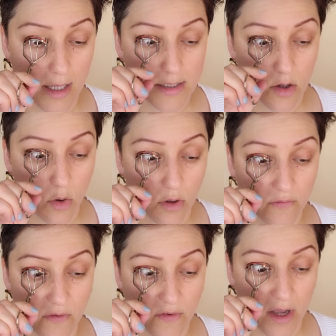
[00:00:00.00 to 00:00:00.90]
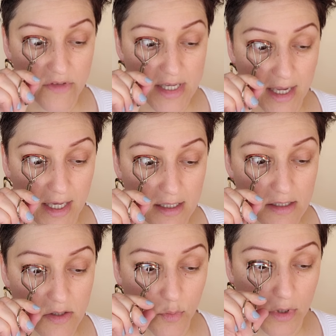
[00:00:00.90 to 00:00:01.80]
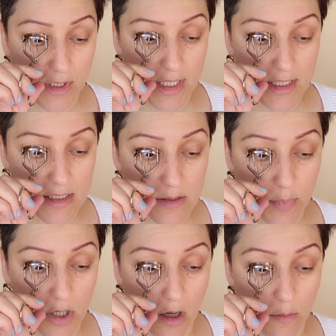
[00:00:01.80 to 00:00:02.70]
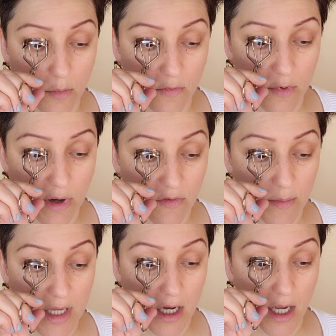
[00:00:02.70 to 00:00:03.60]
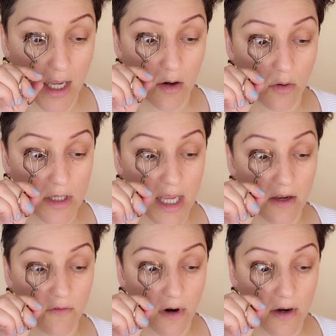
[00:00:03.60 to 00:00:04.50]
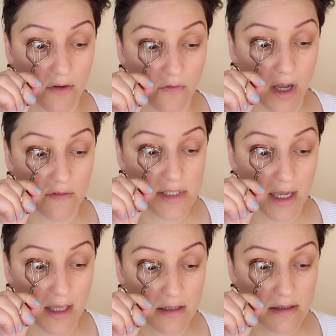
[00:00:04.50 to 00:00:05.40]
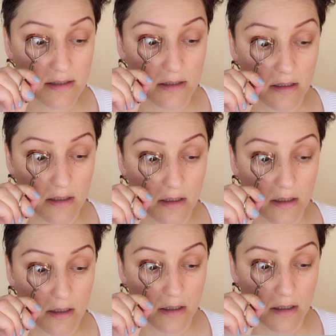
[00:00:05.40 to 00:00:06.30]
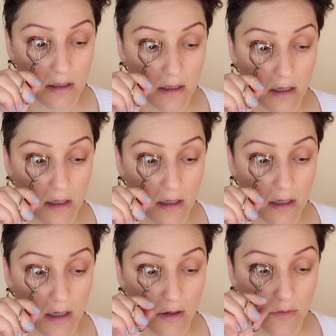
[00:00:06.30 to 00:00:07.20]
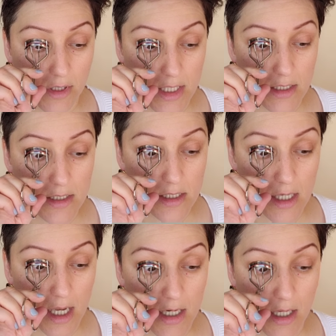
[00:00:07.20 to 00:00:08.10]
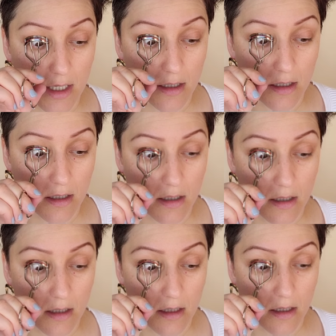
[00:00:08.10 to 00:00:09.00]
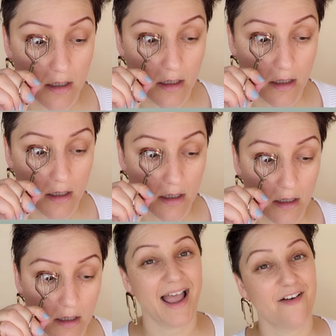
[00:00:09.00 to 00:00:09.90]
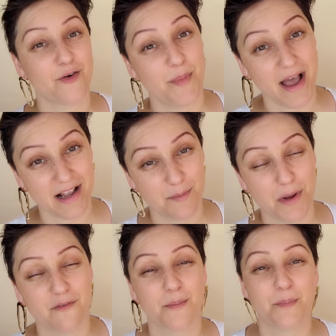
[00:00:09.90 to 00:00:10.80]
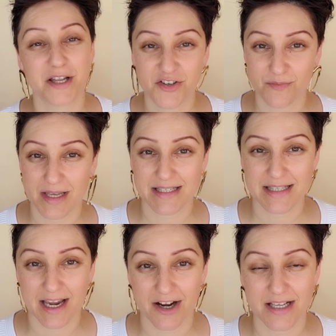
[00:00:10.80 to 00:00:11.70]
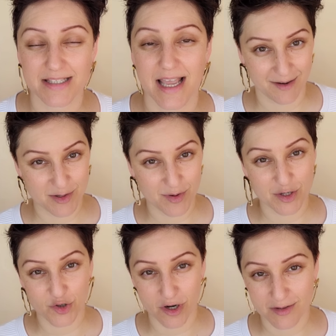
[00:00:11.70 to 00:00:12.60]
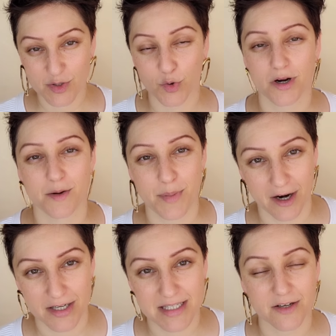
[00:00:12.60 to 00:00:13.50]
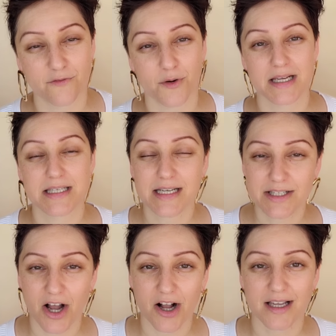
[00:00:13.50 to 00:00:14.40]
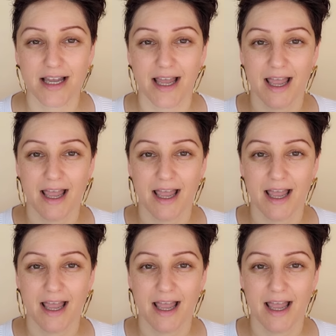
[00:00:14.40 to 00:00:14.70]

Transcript: I like to hold for five seconds, release, but not move it away from the eye, and hold it again for another five seconds, and release, and again. I have a backup of a bunch of mascaras, and I'm doing a drugstore comparison for my TikTok.